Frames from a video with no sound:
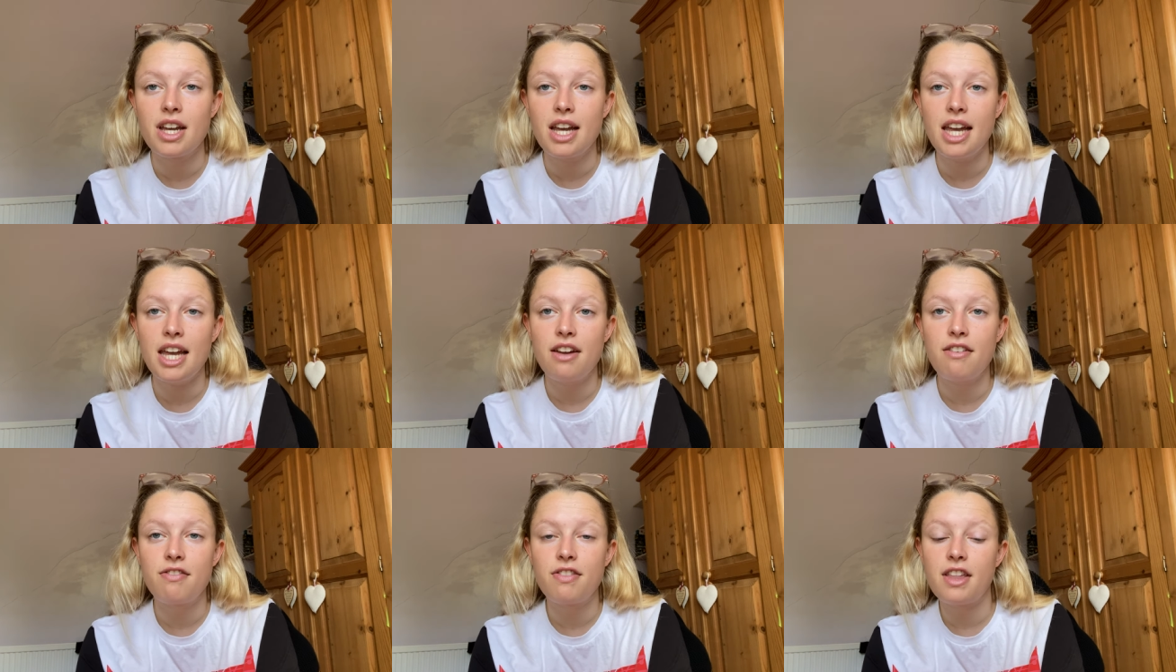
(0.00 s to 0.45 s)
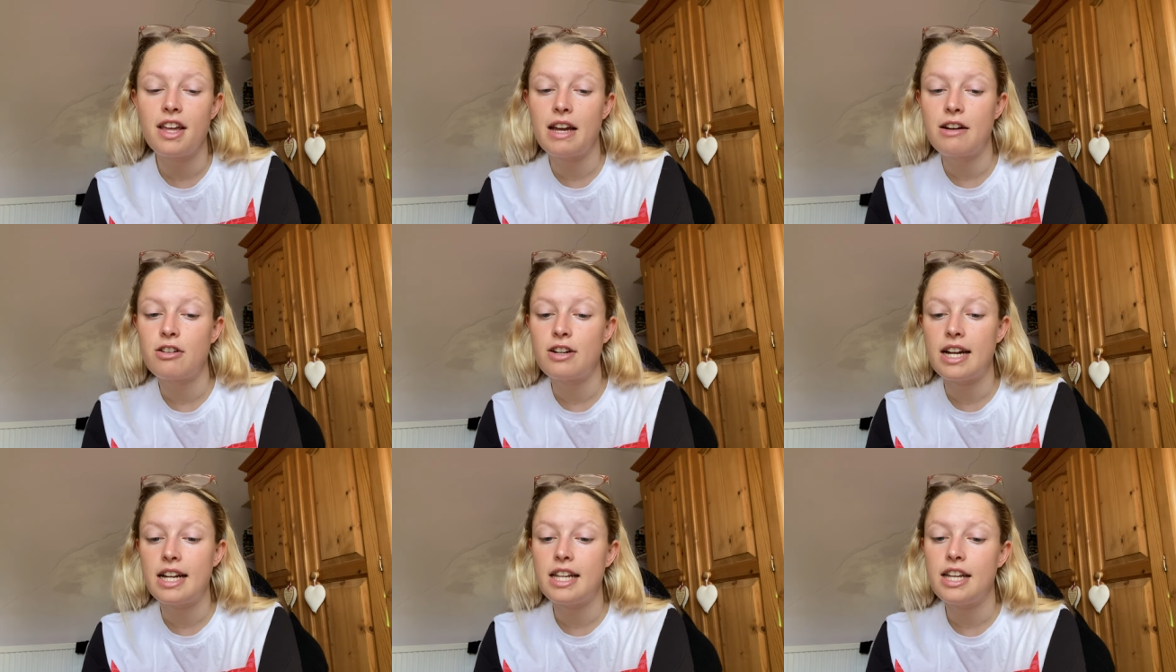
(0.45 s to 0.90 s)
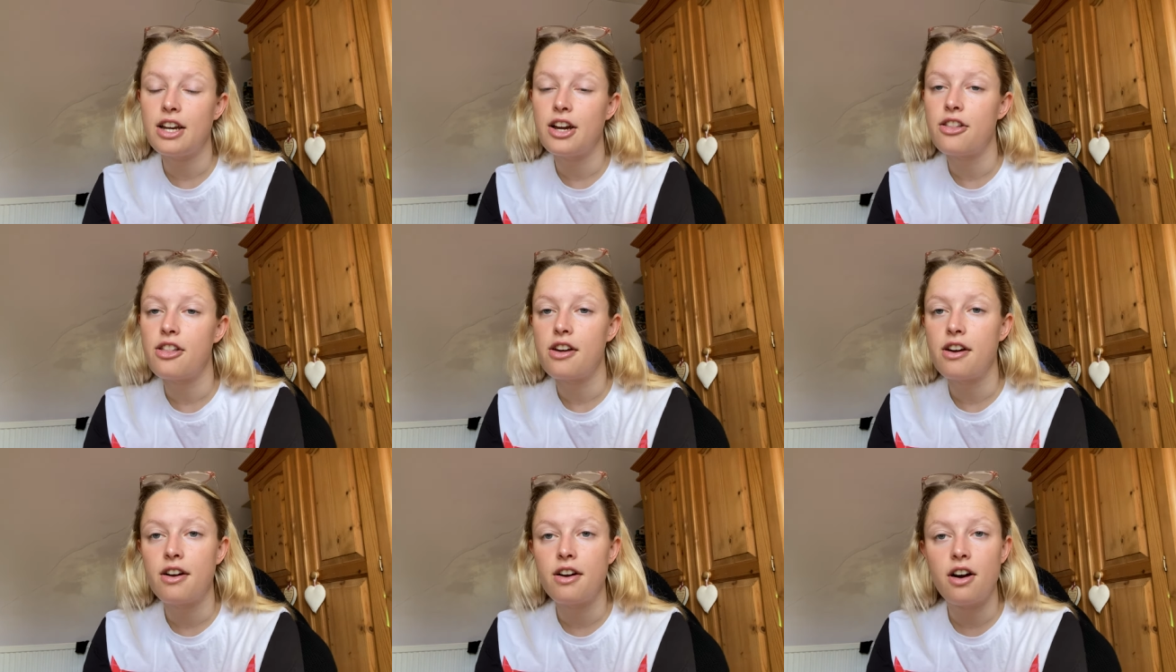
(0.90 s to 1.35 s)
if there are any
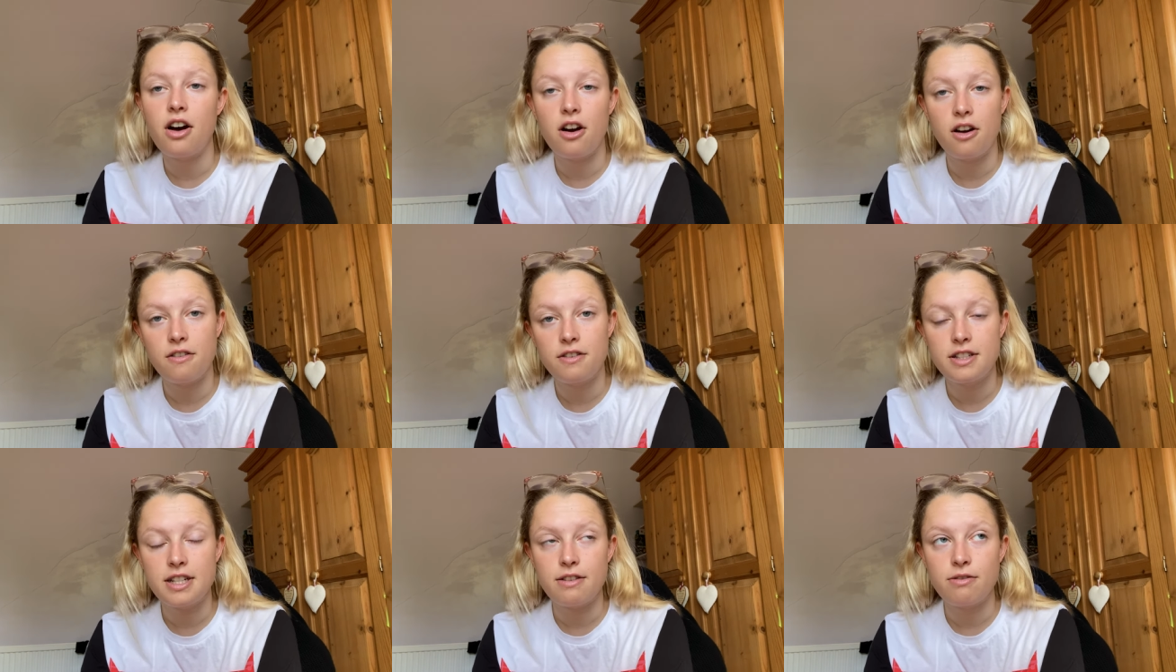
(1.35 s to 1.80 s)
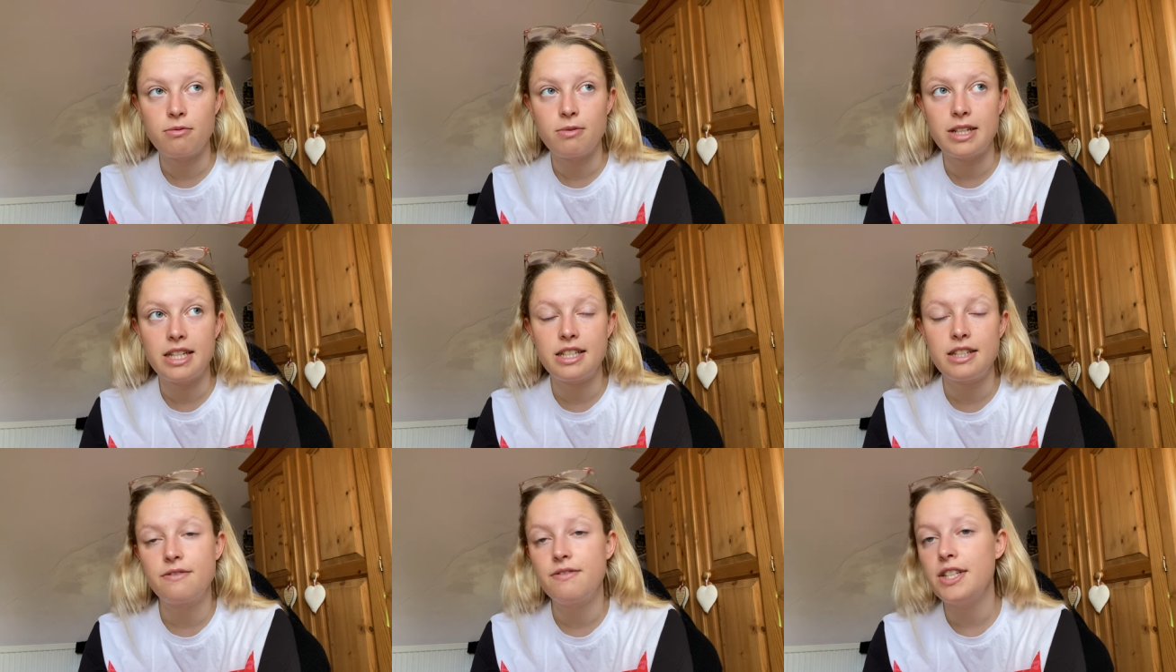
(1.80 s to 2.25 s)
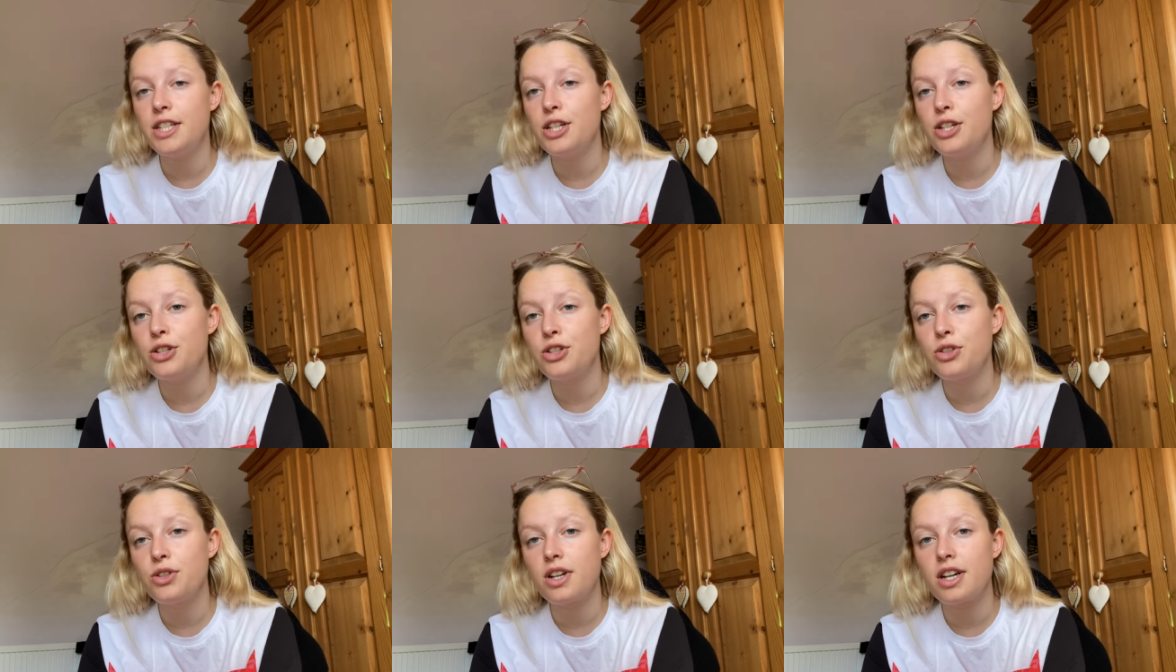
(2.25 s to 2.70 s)
other R7 related
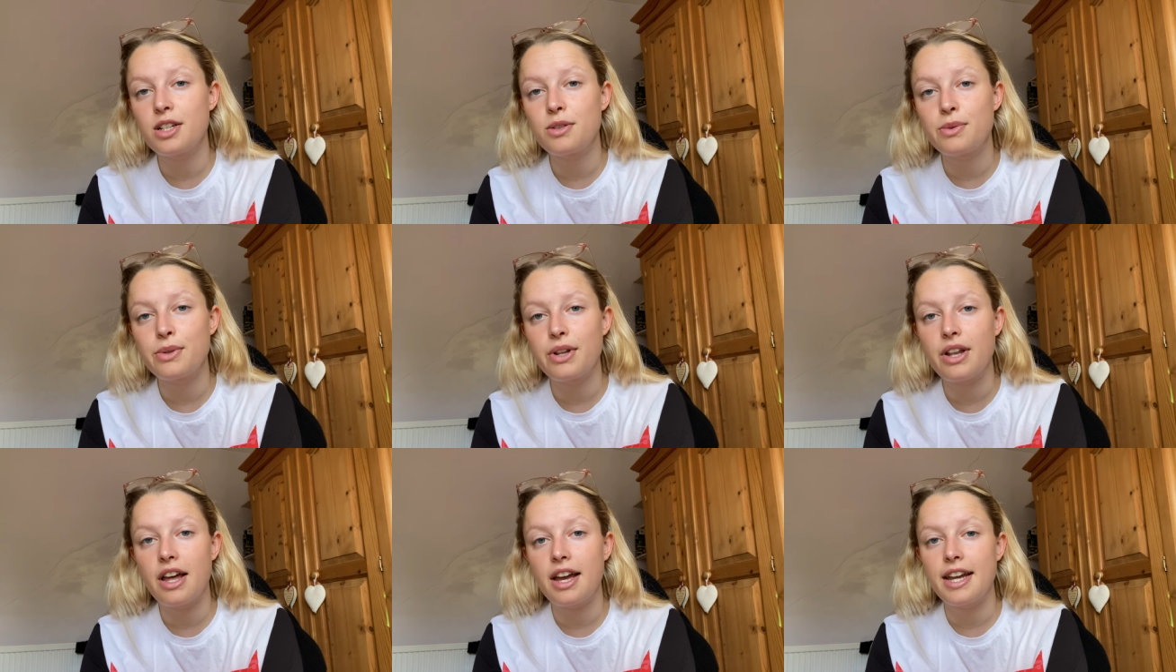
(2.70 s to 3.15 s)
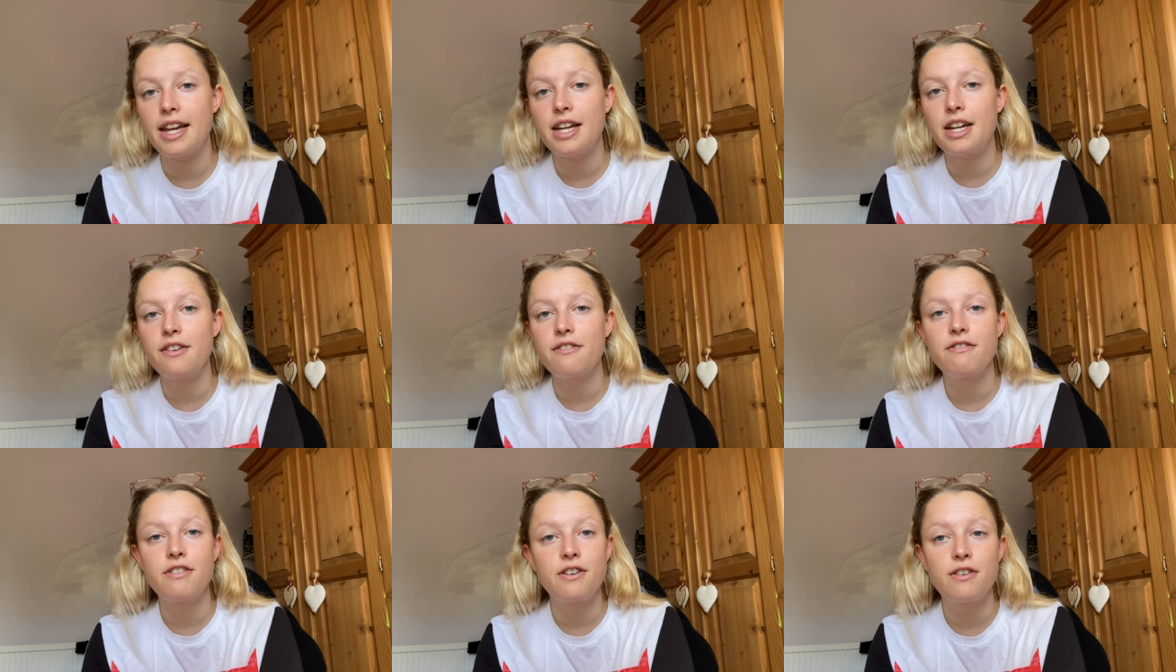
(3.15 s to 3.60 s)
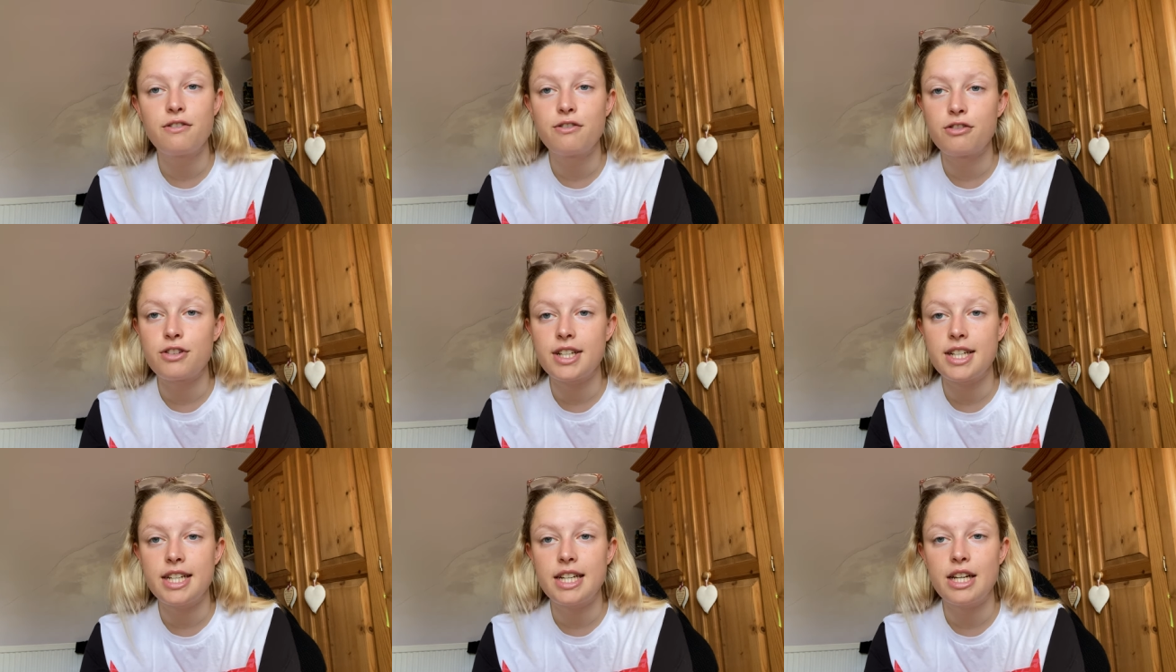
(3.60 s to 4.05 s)
videos you guys would like feel
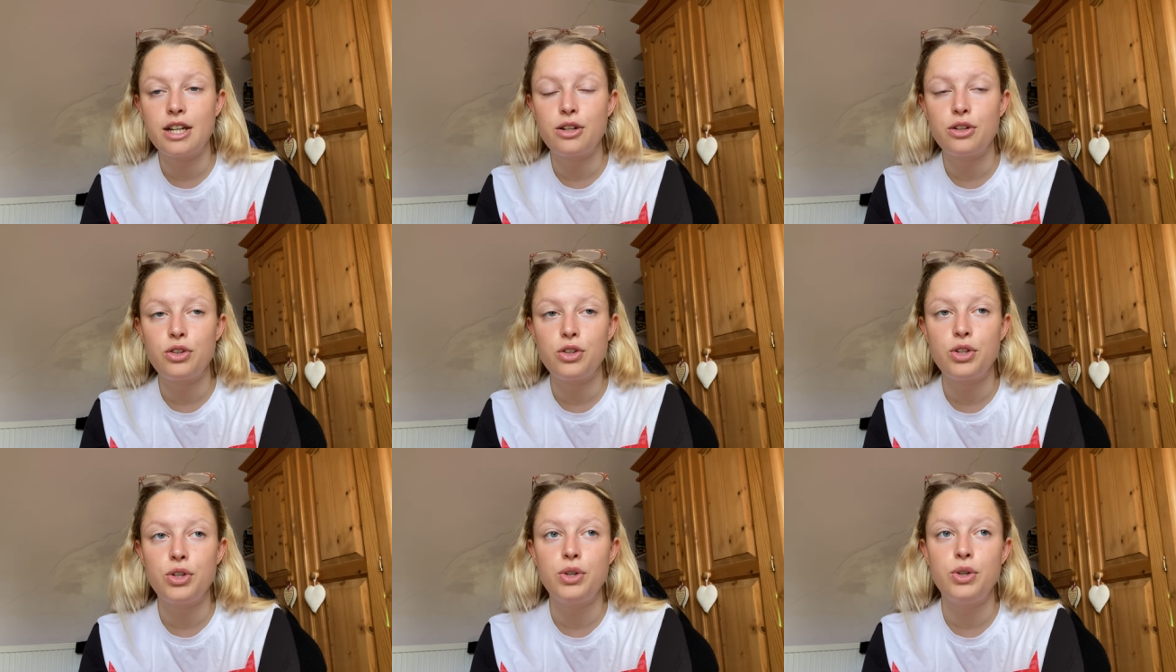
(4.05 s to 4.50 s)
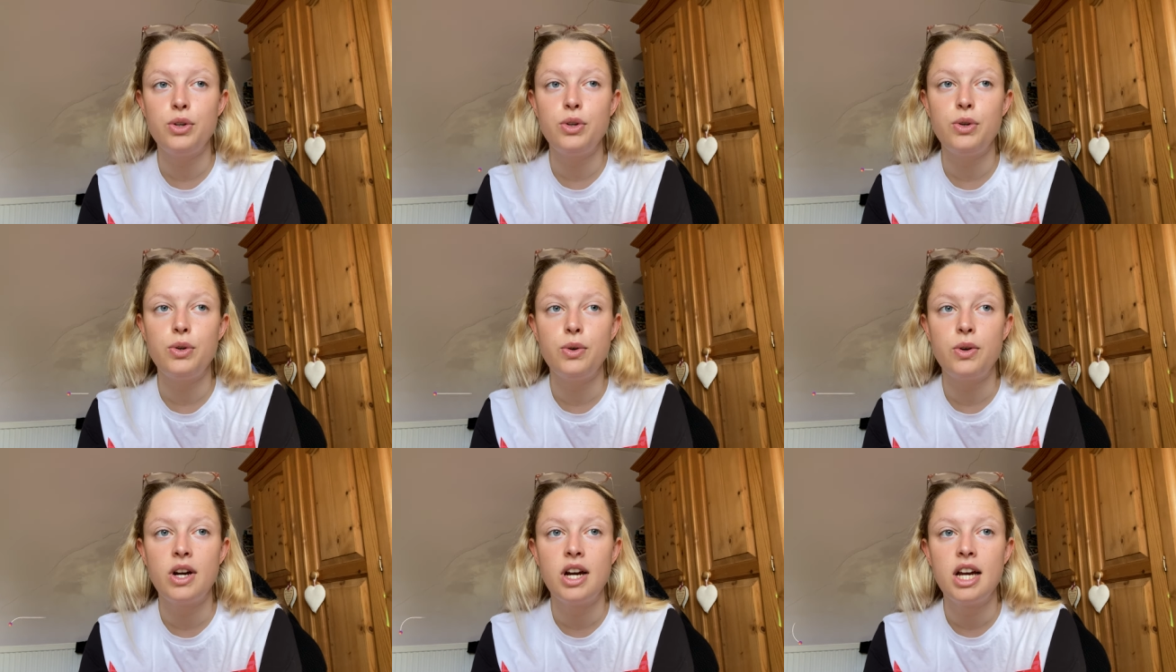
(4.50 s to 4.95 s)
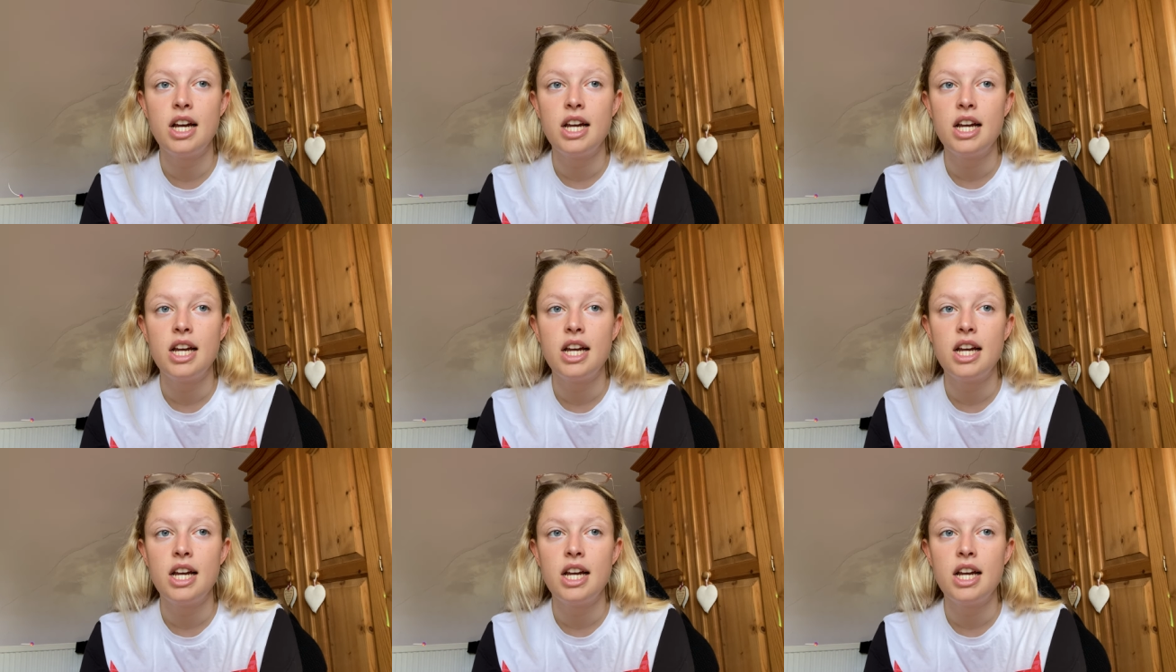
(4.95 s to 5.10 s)
free to